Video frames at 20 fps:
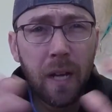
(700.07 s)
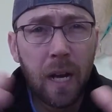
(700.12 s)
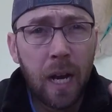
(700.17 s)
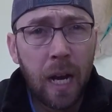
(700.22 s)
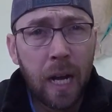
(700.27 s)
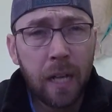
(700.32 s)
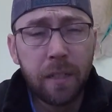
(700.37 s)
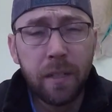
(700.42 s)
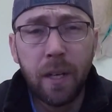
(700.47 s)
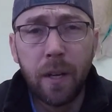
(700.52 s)

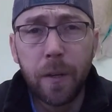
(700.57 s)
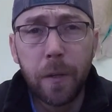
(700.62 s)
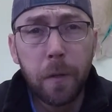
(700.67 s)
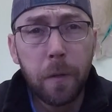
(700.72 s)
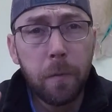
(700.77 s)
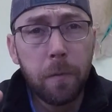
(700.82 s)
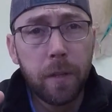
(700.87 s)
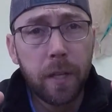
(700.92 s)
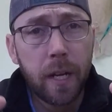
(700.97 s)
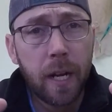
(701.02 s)
I tell
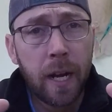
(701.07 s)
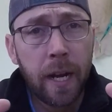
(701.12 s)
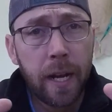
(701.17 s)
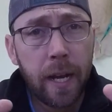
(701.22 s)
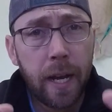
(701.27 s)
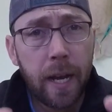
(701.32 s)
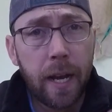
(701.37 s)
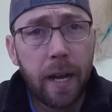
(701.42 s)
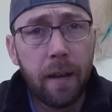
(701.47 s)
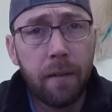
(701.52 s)
you that I
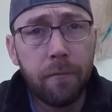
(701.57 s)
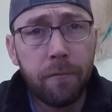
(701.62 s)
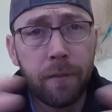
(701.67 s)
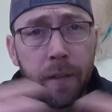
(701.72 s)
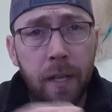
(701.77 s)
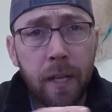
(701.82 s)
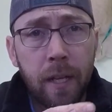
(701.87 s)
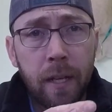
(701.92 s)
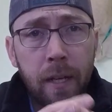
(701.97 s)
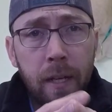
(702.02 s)
have
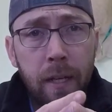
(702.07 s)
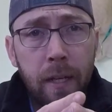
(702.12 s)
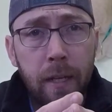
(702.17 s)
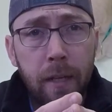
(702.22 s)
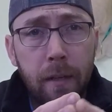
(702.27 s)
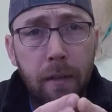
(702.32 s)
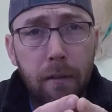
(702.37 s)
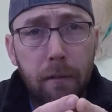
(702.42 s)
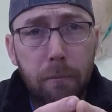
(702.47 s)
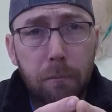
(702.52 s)

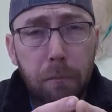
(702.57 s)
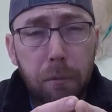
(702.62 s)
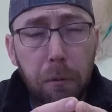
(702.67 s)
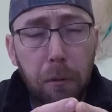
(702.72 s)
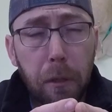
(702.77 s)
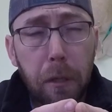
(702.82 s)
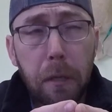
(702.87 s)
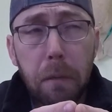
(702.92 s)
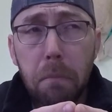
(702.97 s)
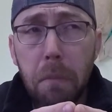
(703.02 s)

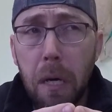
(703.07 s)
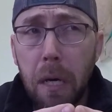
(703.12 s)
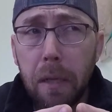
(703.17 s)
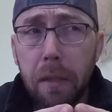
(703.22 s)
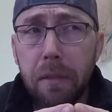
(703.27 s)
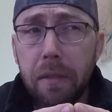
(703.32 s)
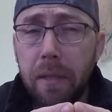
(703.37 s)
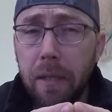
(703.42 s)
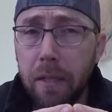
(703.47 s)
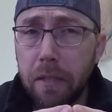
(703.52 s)
pretty
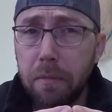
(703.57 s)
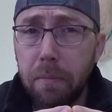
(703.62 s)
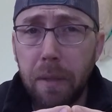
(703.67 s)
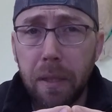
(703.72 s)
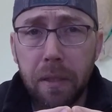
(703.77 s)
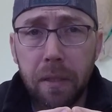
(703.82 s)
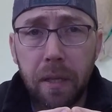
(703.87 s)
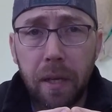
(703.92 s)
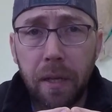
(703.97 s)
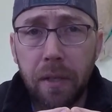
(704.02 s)
modest
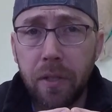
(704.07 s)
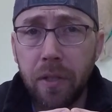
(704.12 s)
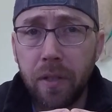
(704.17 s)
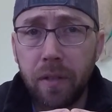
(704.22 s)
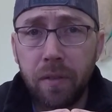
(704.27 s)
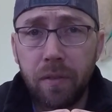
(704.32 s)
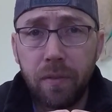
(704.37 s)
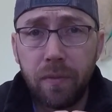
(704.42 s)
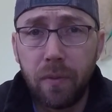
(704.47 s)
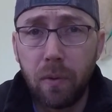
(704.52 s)

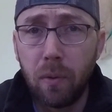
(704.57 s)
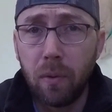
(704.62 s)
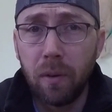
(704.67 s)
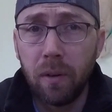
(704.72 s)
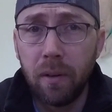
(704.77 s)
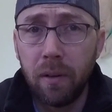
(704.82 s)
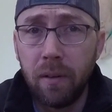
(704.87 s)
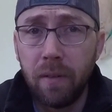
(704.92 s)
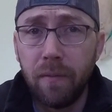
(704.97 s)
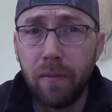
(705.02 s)
expectations
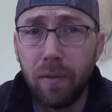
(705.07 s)
for